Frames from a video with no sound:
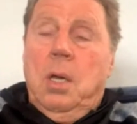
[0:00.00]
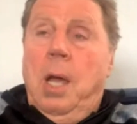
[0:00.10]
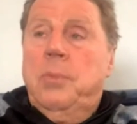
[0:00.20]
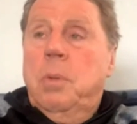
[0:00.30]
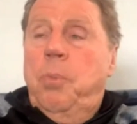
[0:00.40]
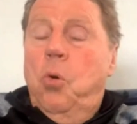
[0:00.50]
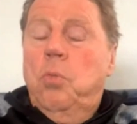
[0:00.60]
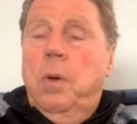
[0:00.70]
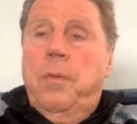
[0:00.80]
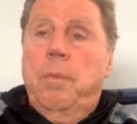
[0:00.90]
came to
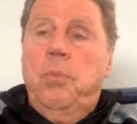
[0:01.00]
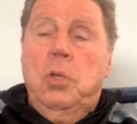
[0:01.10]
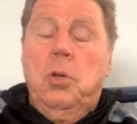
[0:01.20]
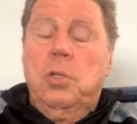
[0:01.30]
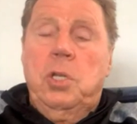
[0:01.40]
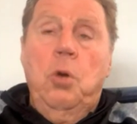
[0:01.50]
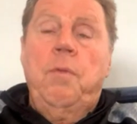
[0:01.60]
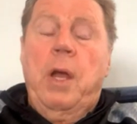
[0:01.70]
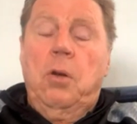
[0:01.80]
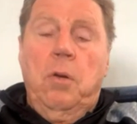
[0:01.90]
Bournemouth, and we took Sylvain